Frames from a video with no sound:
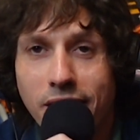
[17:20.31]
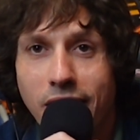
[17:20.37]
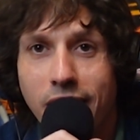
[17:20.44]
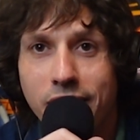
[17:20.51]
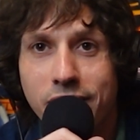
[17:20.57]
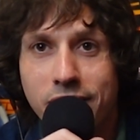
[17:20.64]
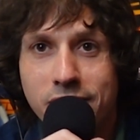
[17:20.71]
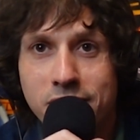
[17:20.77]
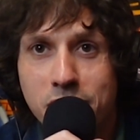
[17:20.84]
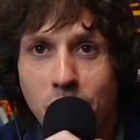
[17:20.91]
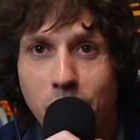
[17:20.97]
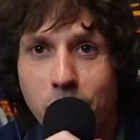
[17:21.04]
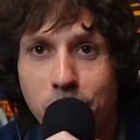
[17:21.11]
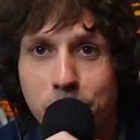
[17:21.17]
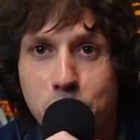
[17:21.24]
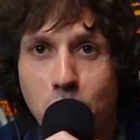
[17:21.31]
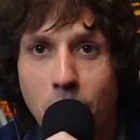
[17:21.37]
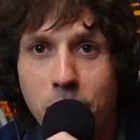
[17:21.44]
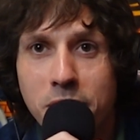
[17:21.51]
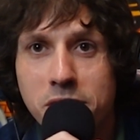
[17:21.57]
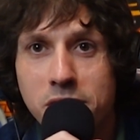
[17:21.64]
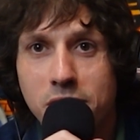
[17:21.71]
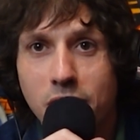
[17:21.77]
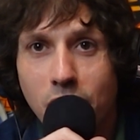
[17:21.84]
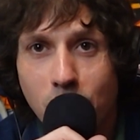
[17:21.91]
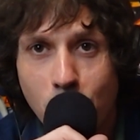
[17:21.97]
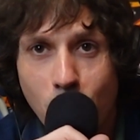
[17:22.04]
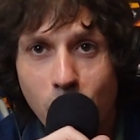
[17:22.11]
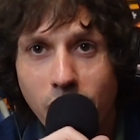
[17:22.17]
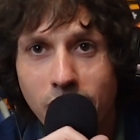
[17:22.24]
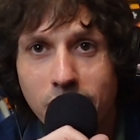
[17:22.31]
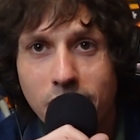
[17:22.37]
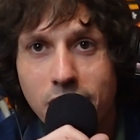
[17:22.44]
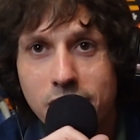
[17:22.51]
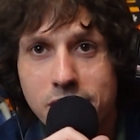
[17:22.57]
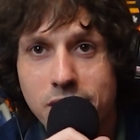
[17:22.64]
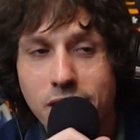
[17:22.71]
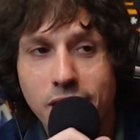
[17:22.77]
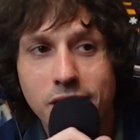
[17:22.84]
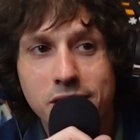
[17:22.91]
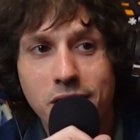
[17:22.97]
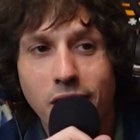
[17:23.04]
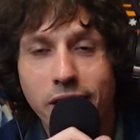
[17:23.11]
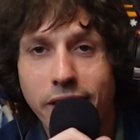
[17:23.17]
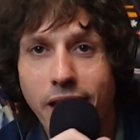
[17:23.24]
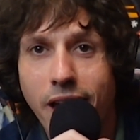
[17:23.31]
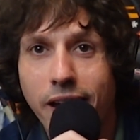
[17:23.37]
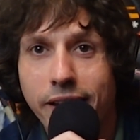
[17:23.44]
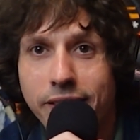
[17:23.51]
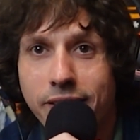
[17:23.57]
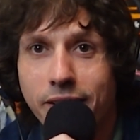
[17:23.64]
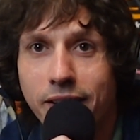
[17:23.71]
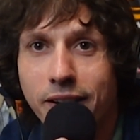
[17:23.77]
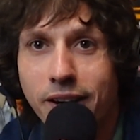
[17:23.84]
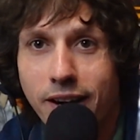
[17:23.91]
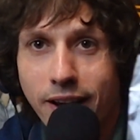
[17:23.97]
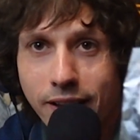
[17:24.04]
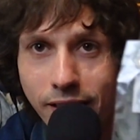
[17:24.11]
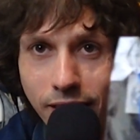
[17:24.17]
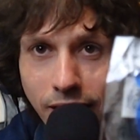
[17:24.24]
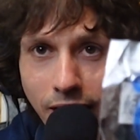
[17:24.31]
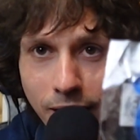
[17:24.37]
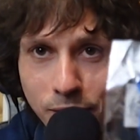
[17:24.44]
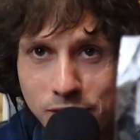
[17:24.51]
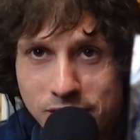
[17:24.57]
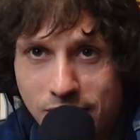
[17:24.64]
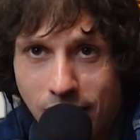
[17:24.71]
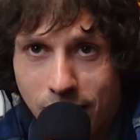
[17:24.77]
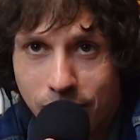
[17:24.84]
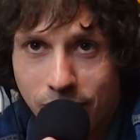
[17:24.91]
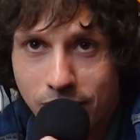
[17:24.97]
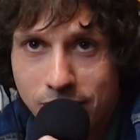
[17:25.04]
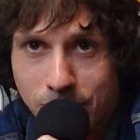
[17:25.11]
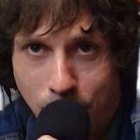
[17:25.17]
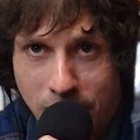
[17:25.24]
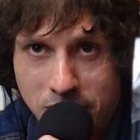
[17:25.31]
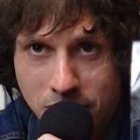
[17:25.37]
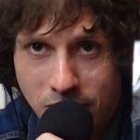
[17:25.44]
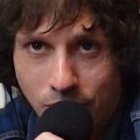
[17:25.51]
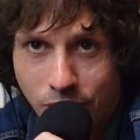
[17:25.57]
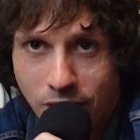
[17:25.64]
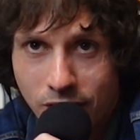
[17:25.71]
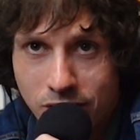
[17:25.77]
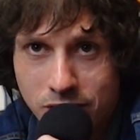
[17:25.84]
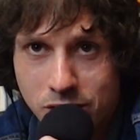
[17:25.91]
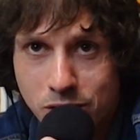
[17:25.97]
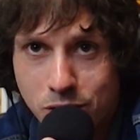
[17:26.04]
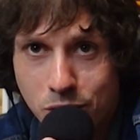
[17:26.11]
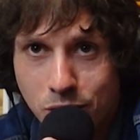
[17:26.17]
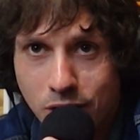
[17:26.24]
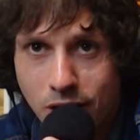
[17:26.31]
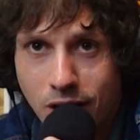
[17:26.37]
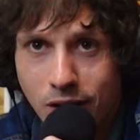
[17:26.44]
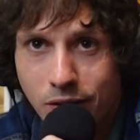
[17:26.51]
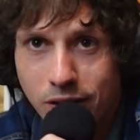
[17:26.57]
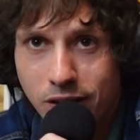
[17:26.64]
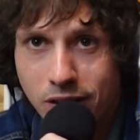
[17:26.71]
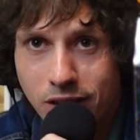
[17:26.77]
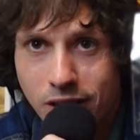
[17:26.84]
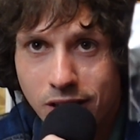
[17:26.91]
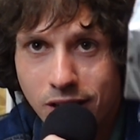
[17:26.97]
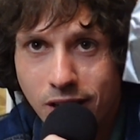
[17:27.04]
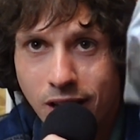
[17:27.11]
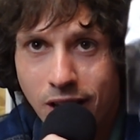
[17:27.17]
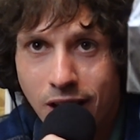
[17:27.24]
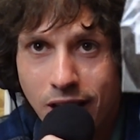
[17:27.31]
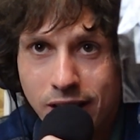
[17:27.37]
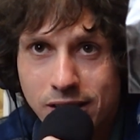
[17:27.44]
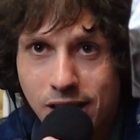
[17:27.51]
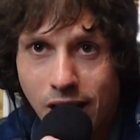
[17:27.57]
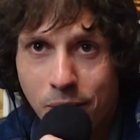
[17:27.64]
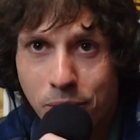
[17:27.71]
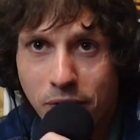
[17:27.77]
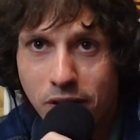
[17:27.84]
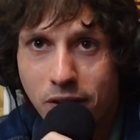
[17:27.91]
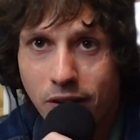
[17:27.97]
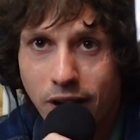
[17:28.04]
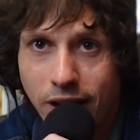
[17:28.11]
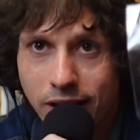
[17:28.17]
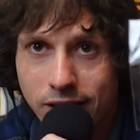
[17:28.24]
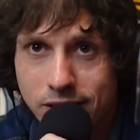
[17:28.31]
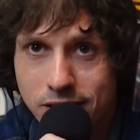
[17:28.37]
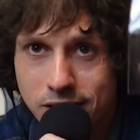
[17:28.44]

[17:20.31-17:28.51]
Yeah. So drummers, go get these things online. They're a lifesaver, especially if you're in the studio and you need to dampen your head.